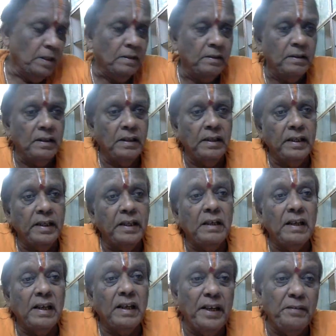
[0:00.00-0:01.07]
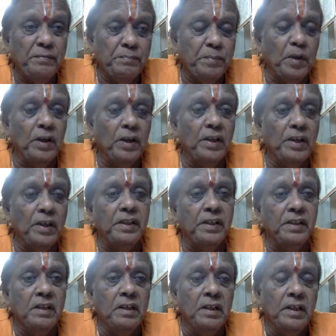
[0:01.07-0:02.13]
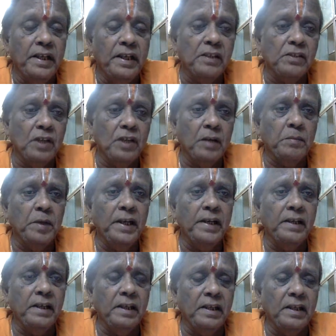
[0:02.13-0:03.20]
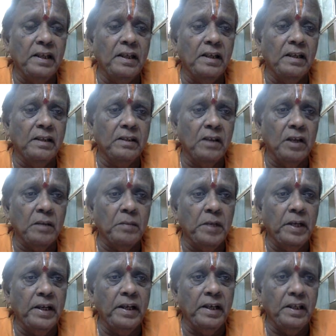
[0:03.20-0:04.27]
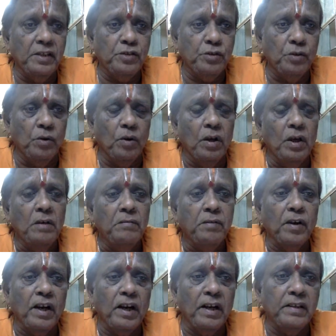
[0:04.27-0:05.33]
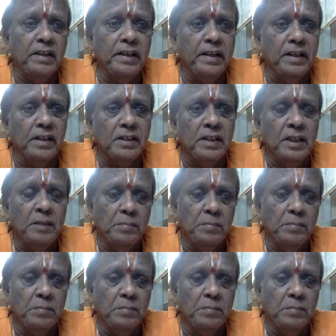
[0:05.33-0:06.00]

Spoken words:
in life policies, it is normally issued for 100 years.